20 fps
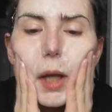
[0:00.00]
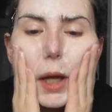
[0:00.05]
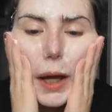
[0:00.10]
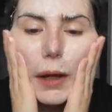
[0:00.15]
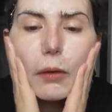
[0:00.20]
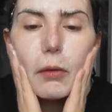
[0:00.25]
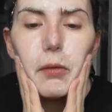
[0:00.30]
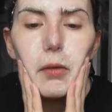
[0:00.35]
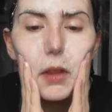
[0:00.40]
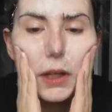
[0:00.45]
I
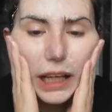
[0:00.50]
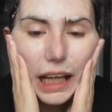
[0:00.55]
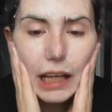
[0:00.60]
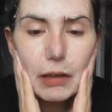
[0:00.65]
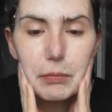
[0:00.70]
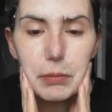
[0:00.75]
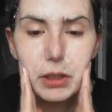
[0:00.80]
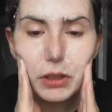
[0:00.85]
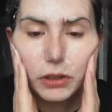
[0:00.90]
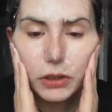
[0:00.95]
don't think
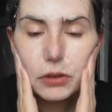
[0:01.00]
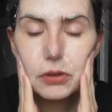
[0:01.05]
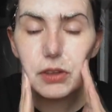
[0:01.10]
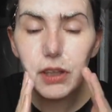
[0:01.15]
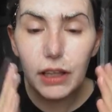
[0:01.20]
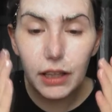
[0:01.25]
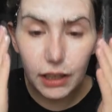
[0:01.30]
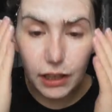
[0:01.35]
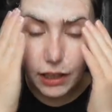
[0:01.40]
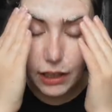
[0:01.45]
I've been
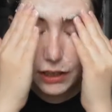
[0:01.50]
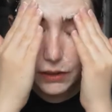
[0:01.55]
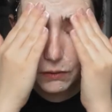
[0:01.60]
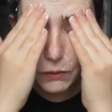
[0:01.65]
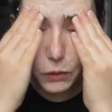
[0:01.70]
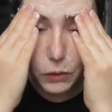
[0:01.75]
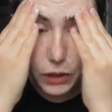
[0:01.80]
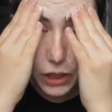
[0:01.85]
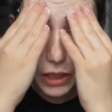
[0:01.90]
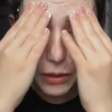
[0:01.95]
using
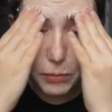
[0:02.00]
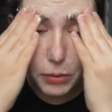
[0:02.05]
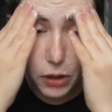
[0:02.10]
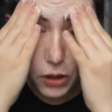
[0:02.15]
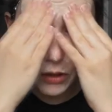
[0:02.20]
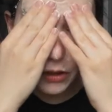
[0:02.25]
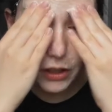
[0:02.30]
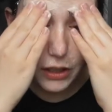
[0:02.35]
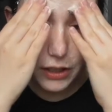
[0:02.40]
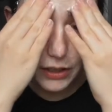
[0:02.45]
exfoliating
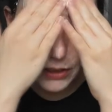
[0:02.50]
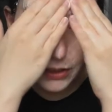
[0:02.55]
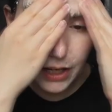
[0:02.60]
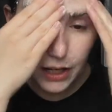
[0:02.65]
products